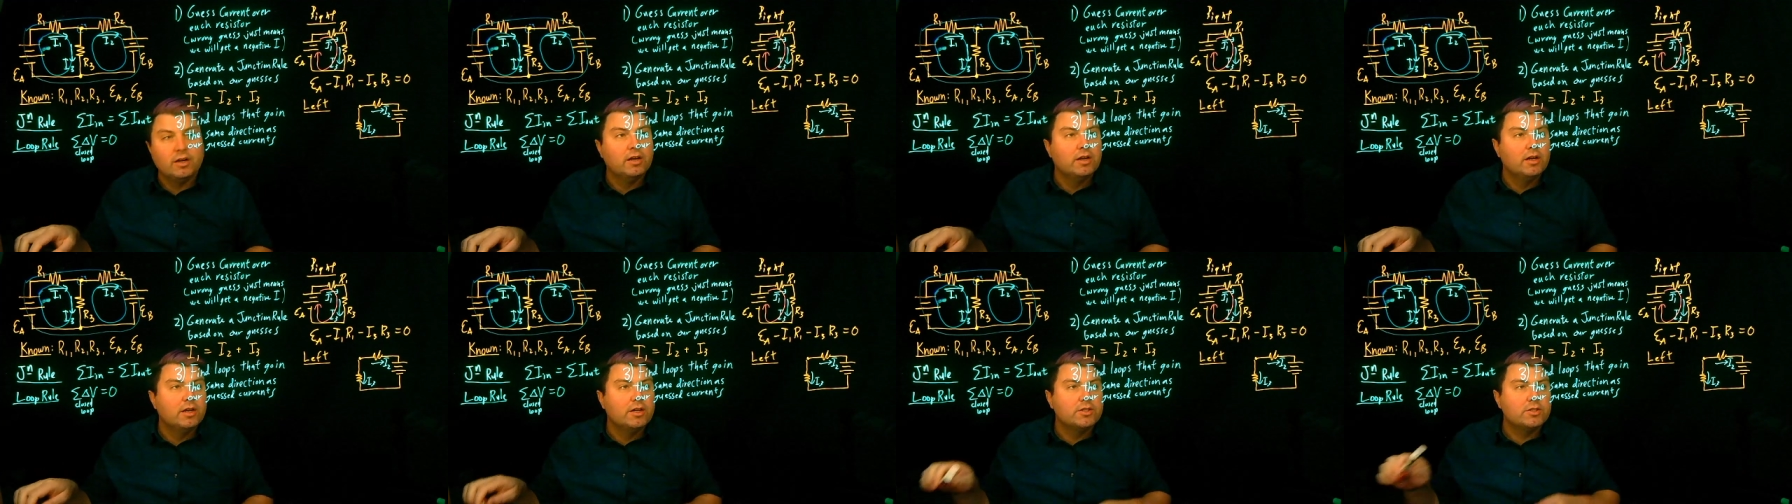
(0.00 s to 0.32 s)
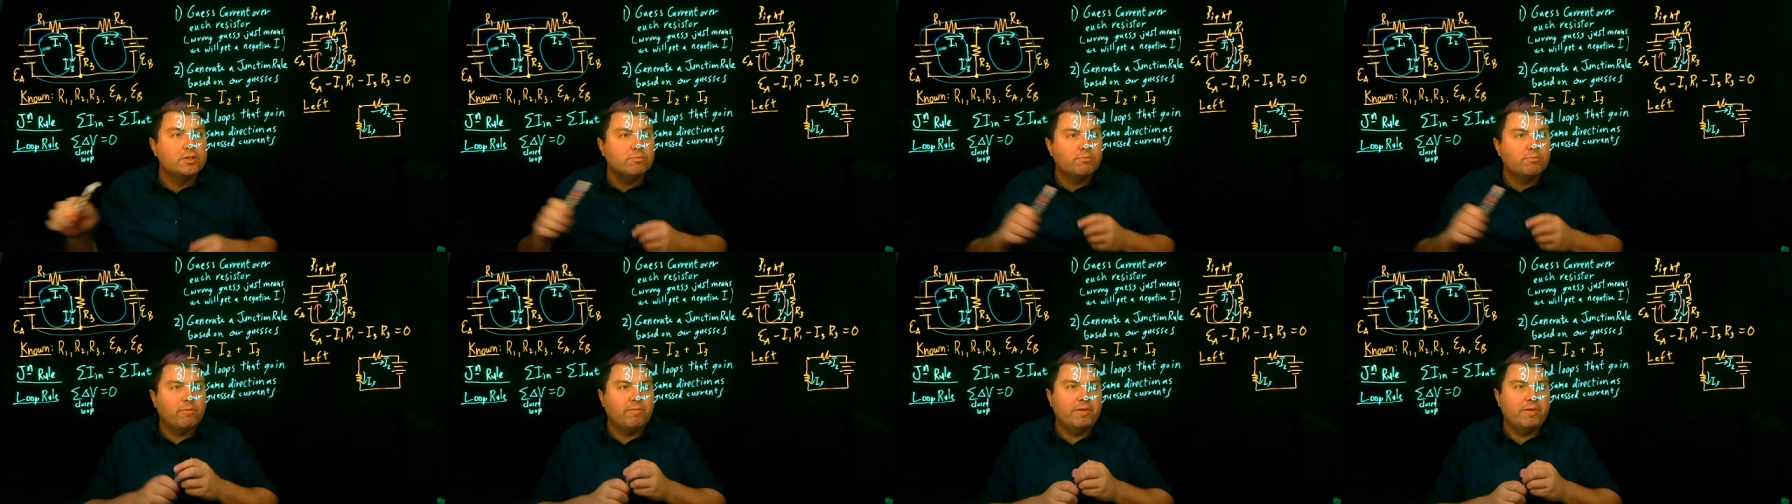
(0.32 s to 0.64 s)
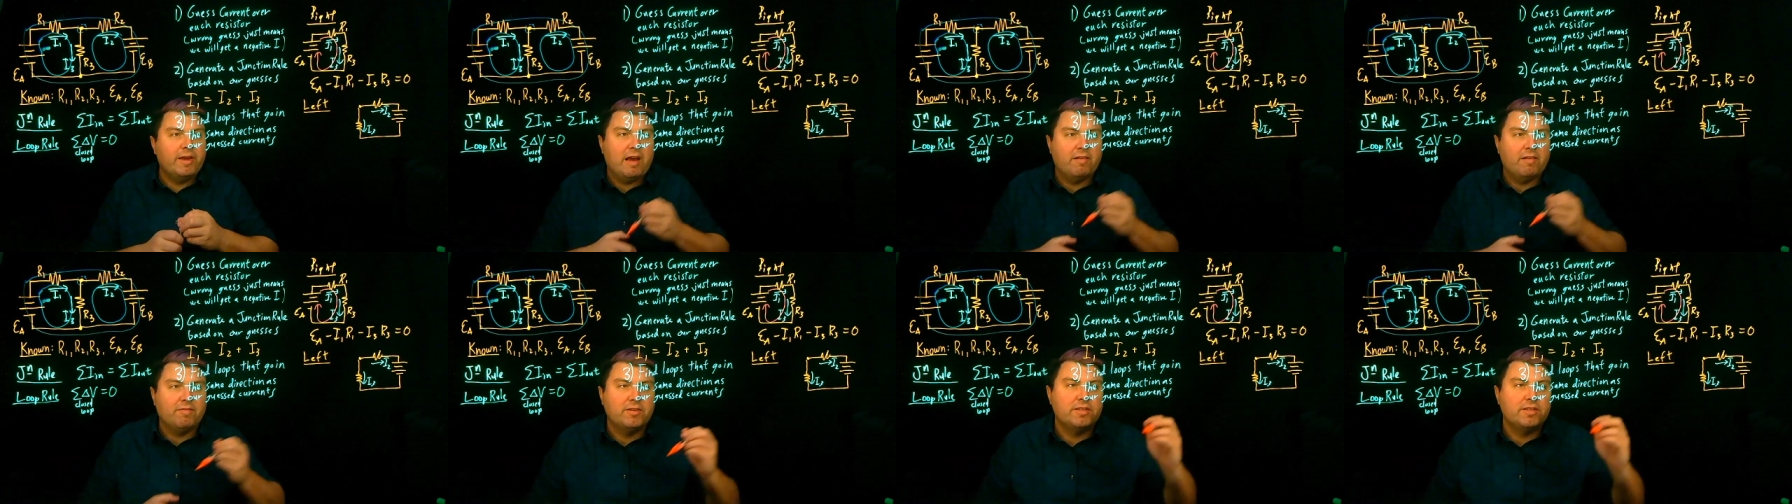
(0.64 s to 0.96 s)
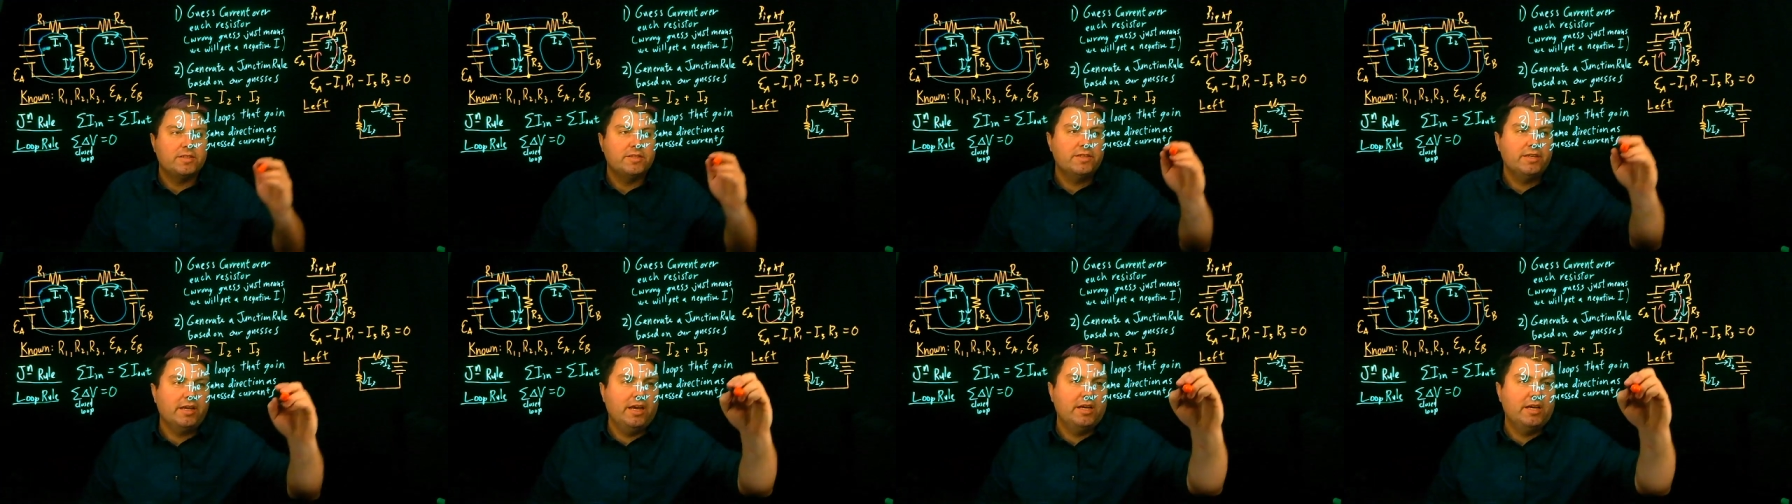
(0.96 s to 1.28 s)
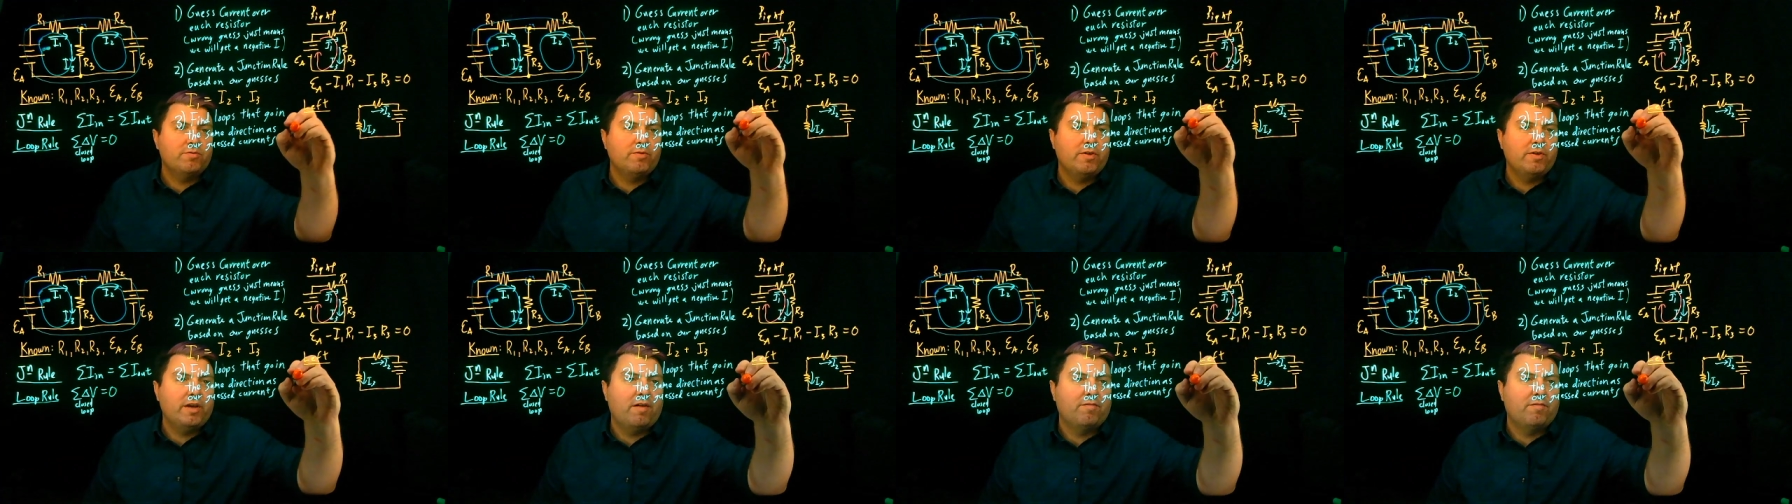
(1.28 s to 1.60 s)
So what we have to say is
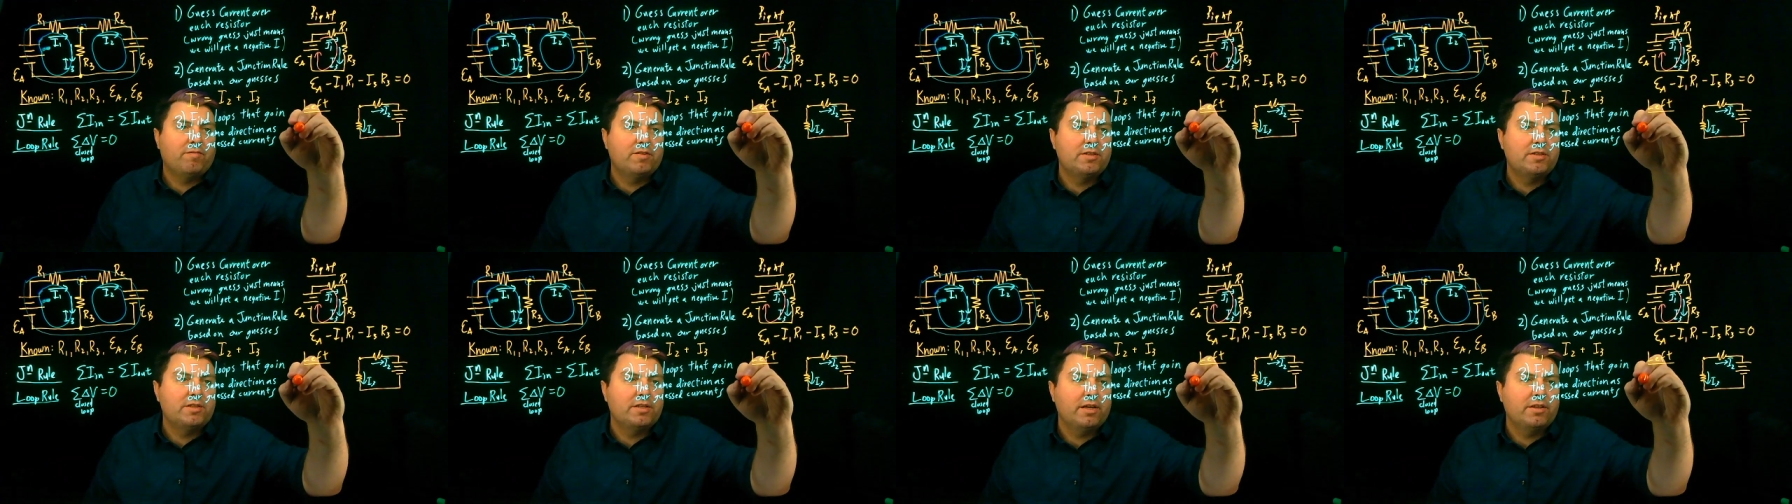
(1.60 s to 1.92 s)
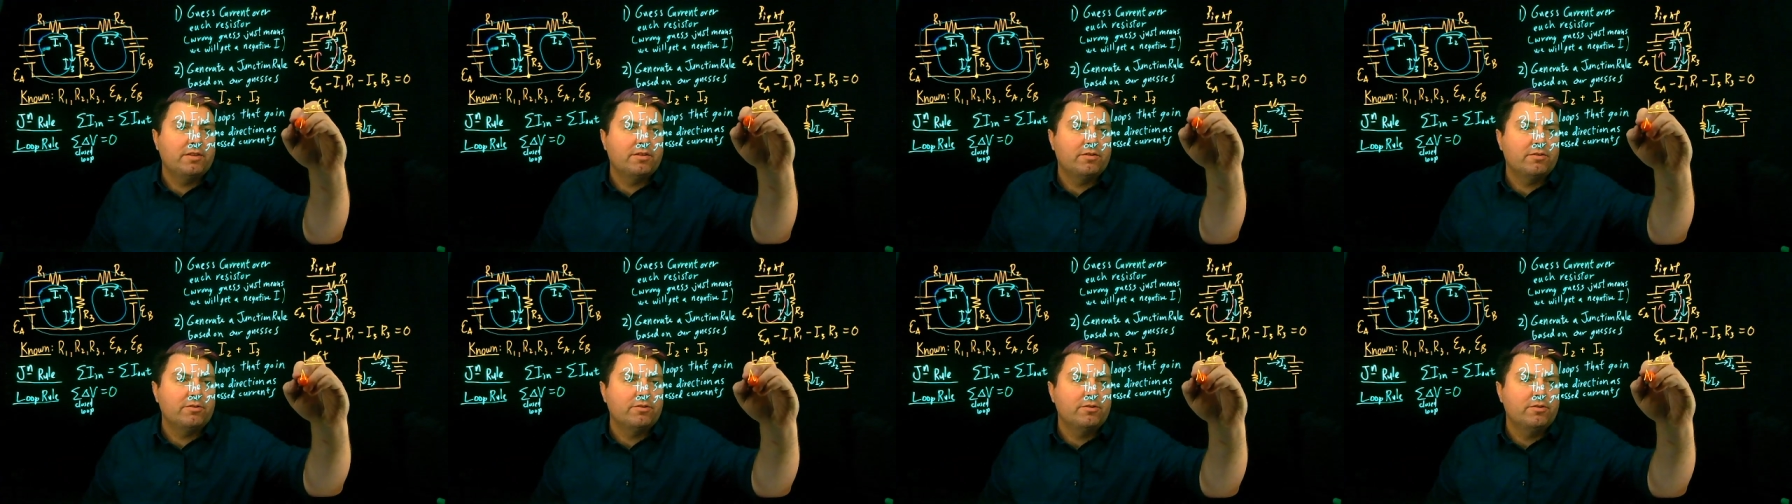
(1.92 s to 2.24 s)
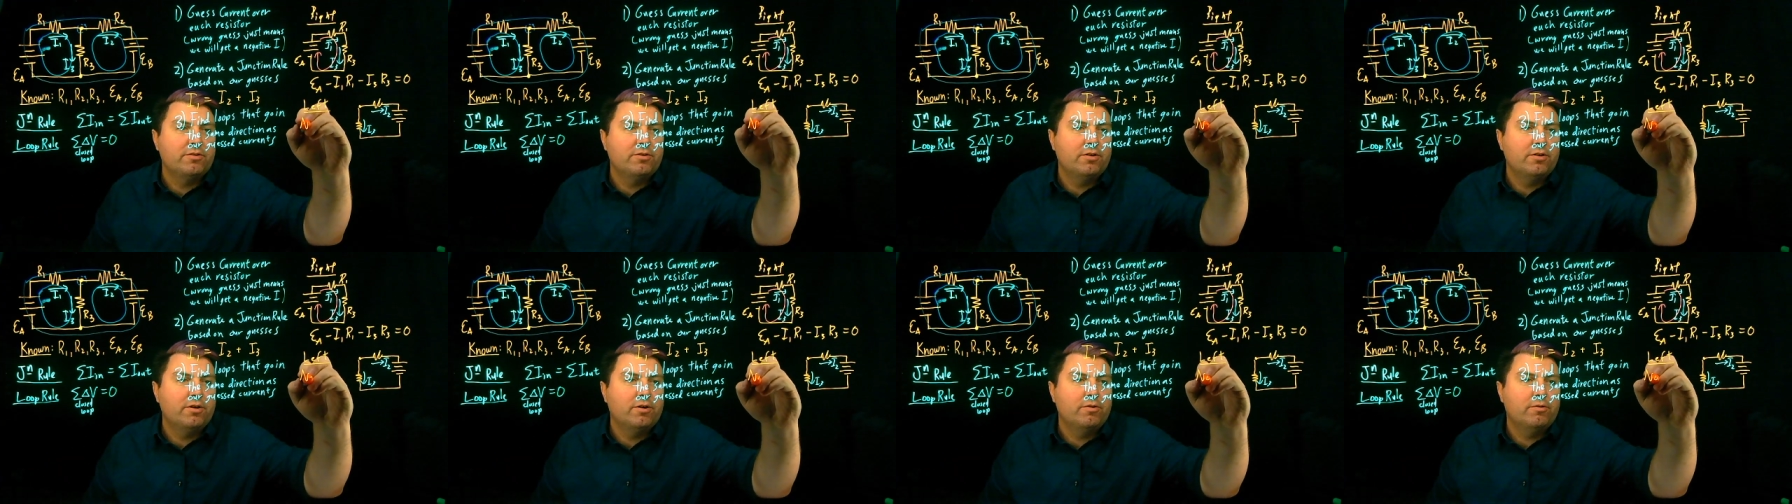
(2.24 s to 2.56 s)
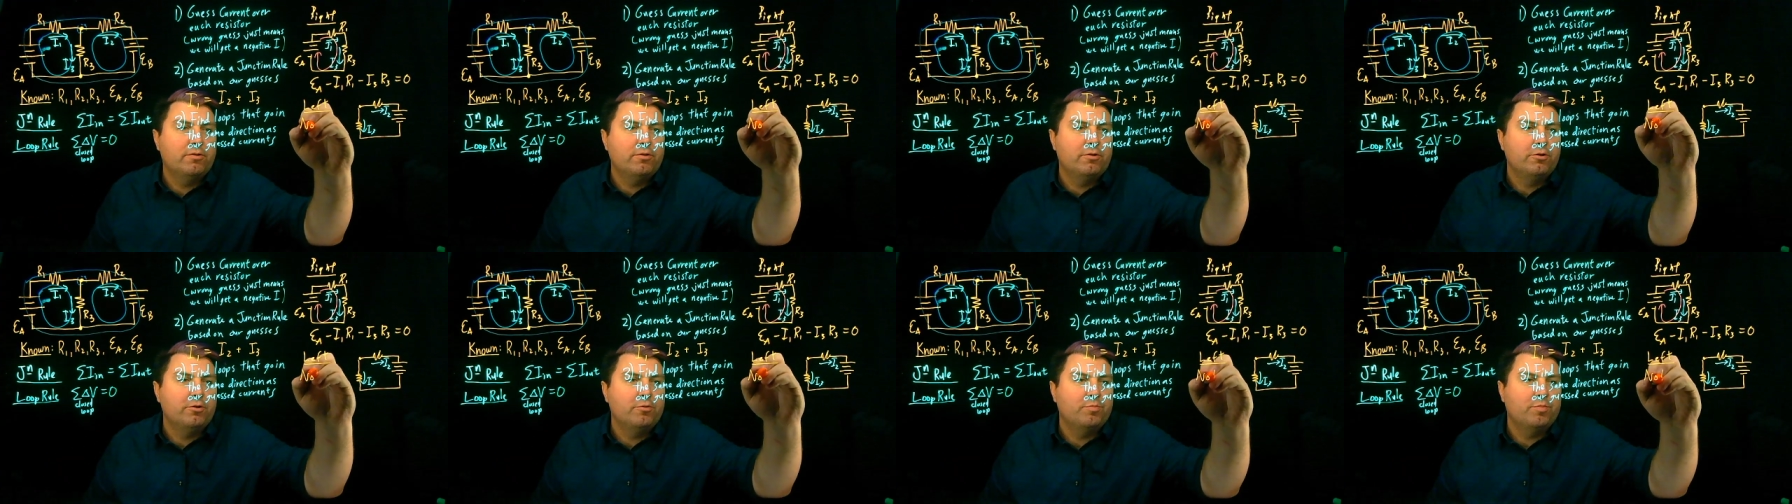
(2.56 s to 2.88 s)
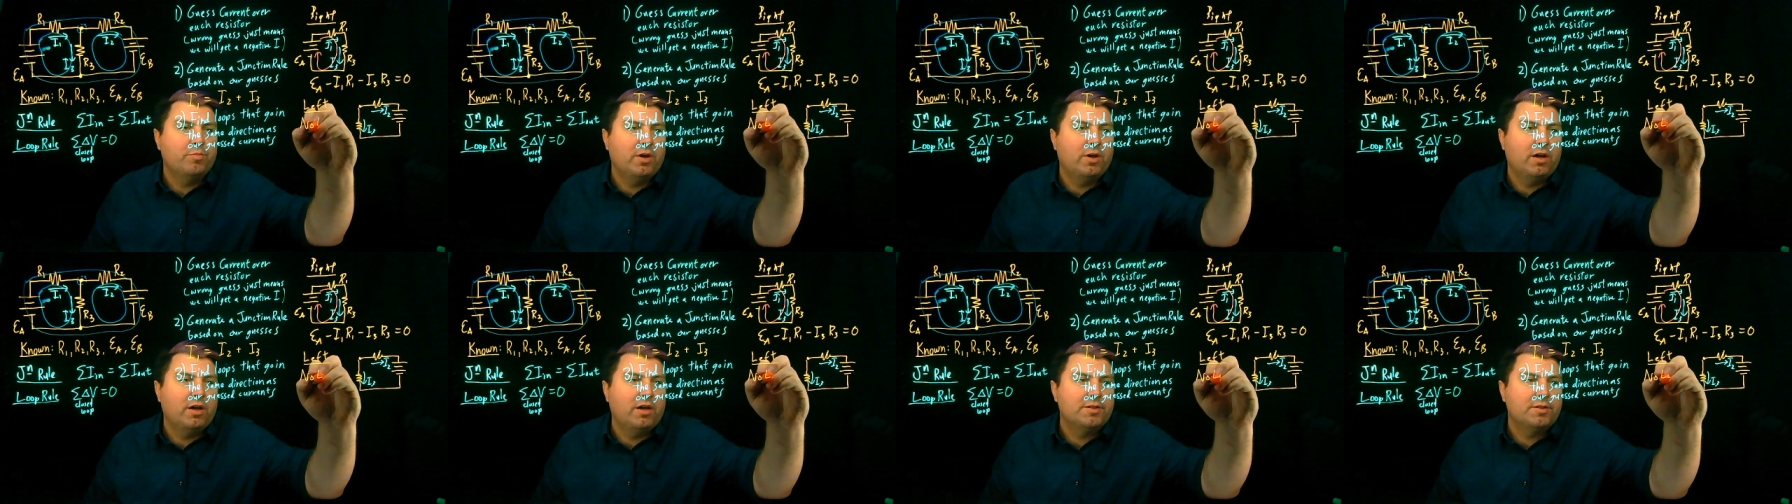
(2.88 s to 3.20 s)
we have to say there's no loop
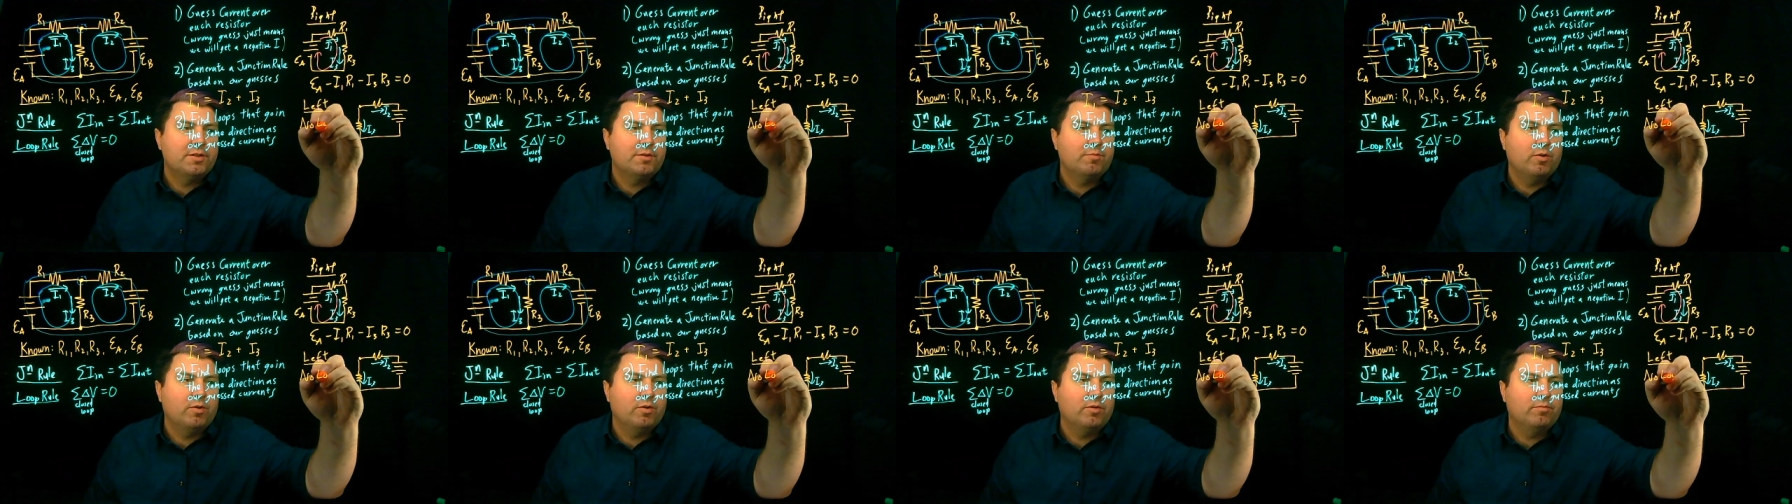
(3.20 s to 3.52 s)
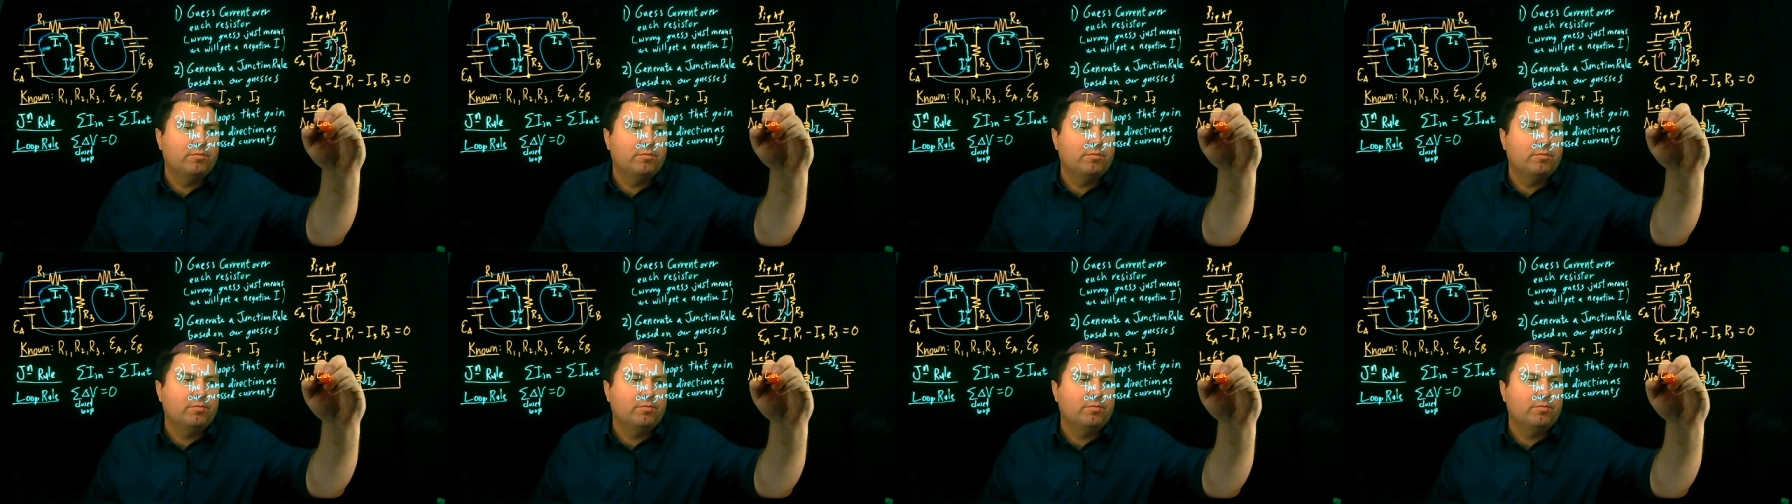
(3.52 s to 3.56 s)
possible.